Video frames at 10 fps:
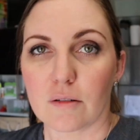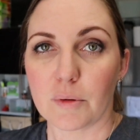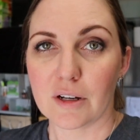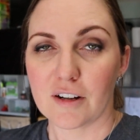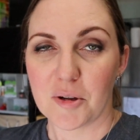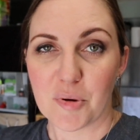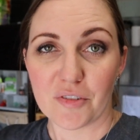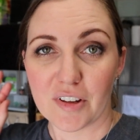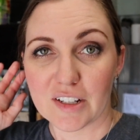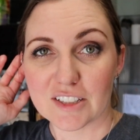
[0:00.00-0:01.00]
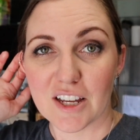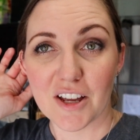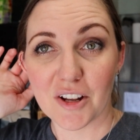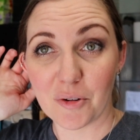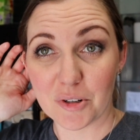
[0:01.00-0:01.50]
We are not perfect,
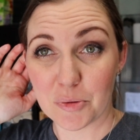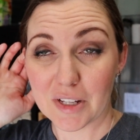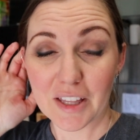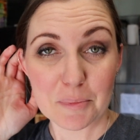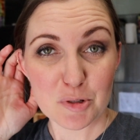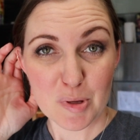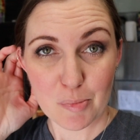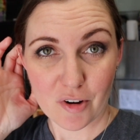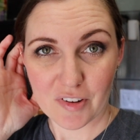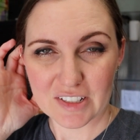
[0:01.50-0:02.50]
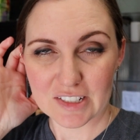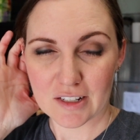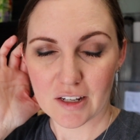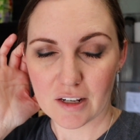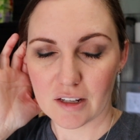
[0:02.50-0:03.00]
nor do we claim to be perfect
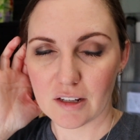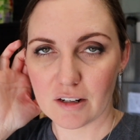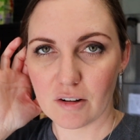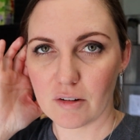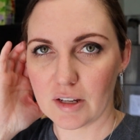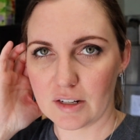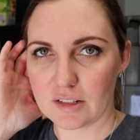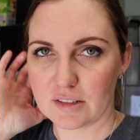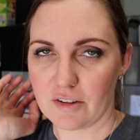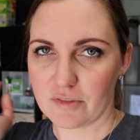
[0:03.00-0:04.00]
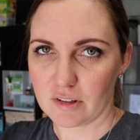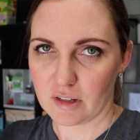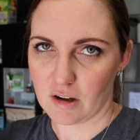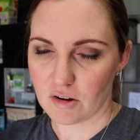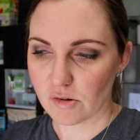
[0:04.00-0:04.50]
in eating keto. It is
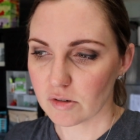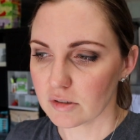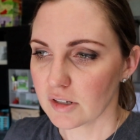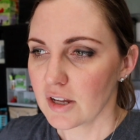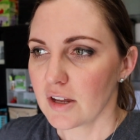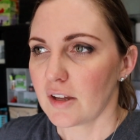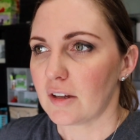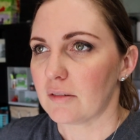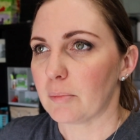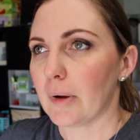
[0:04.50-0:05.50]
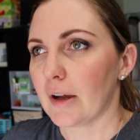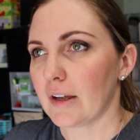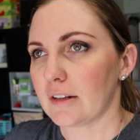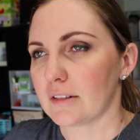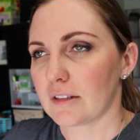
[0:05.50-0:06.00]
definitely our goal,
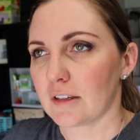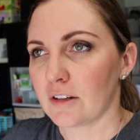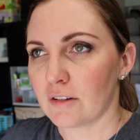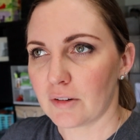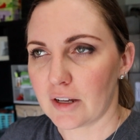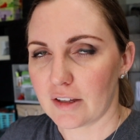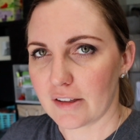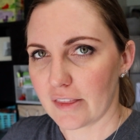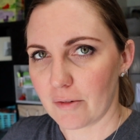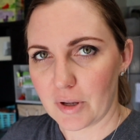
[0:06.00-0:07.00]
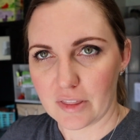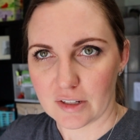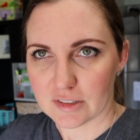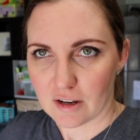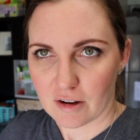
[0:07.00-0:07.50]
but you know what, the way
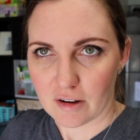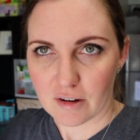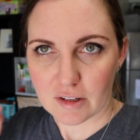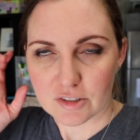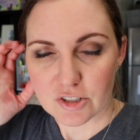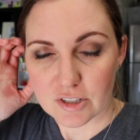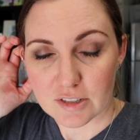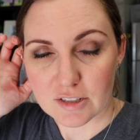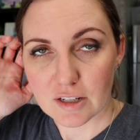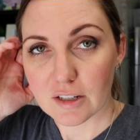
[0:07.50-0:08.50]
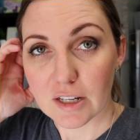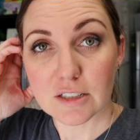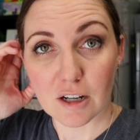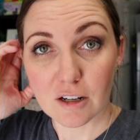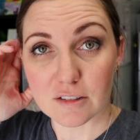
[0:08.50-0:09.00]
things are, it's
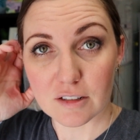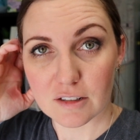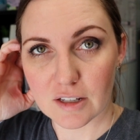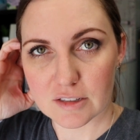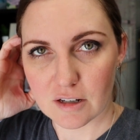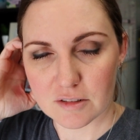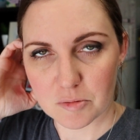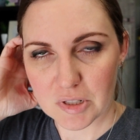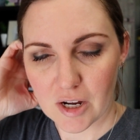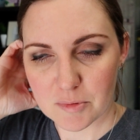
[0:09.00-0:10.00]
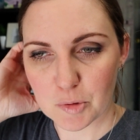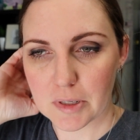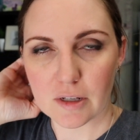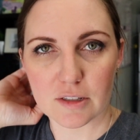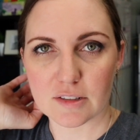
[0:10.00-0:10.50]
hard. It's hard sometimes
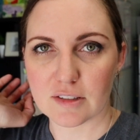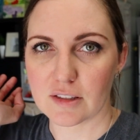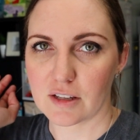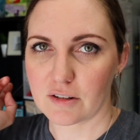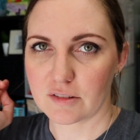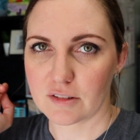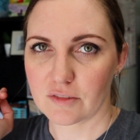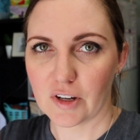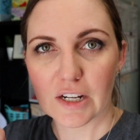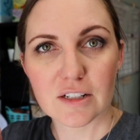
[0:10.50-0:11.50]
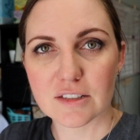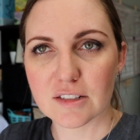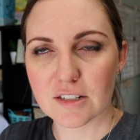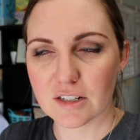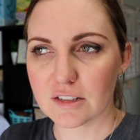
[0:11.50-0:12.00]
because there's
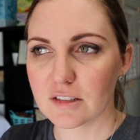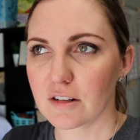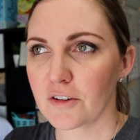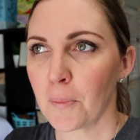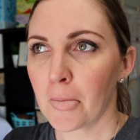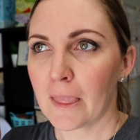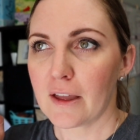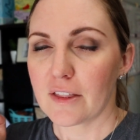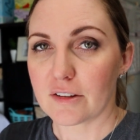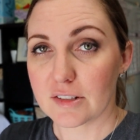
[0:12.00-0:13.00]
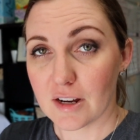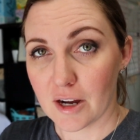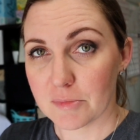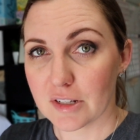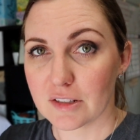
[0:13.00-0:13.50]
finances to consider, there's
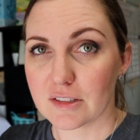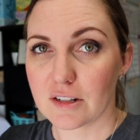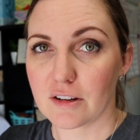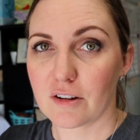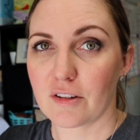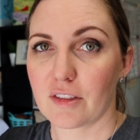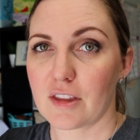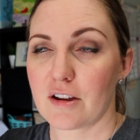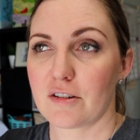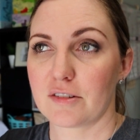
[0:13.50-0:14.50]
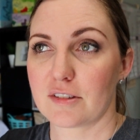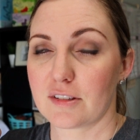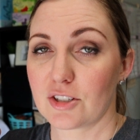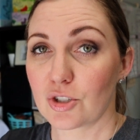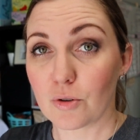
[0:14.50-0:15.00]
time to consider, there's
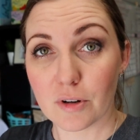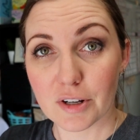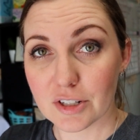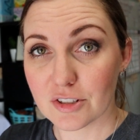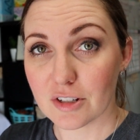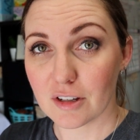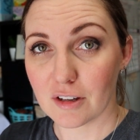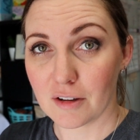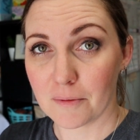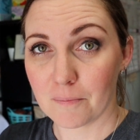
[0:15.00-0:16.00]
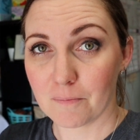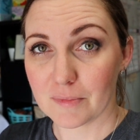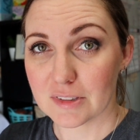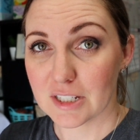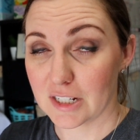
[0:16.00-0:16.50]
storage
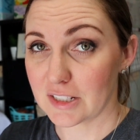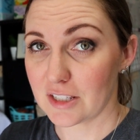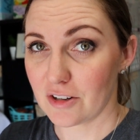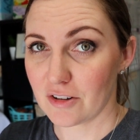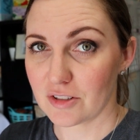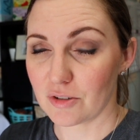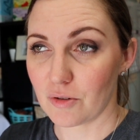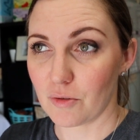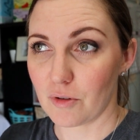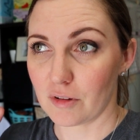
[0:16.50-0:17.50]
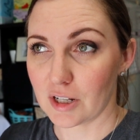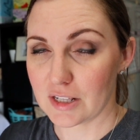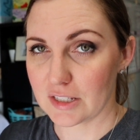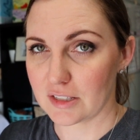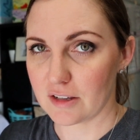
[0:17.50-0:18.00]
to consider. So a lot
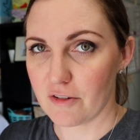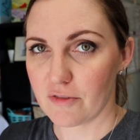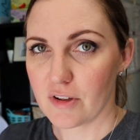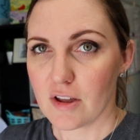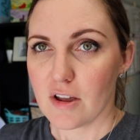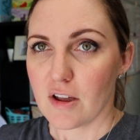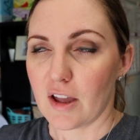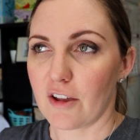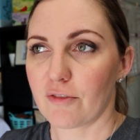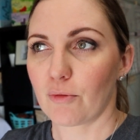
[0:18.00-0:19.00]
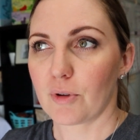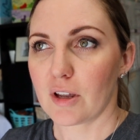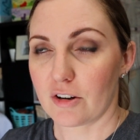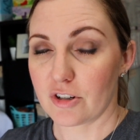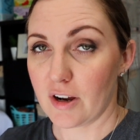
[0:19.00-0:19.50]
of this stuff, if
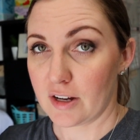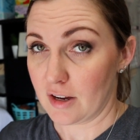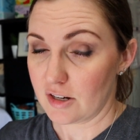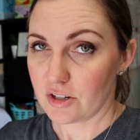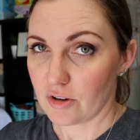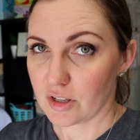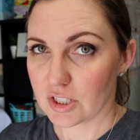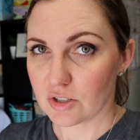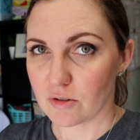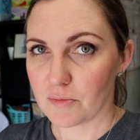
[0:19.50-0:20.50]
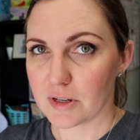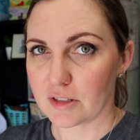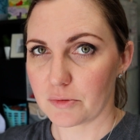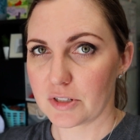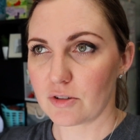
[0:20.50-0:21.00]
we are trying not to go to the store
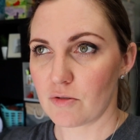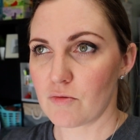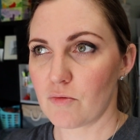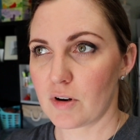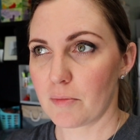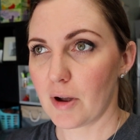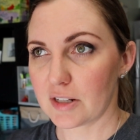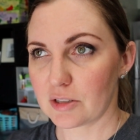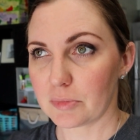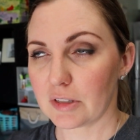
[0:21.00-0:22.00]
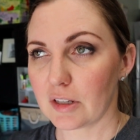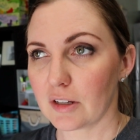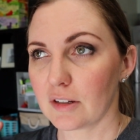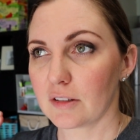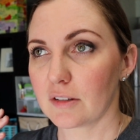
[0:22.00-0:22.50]
because we don't want to possibly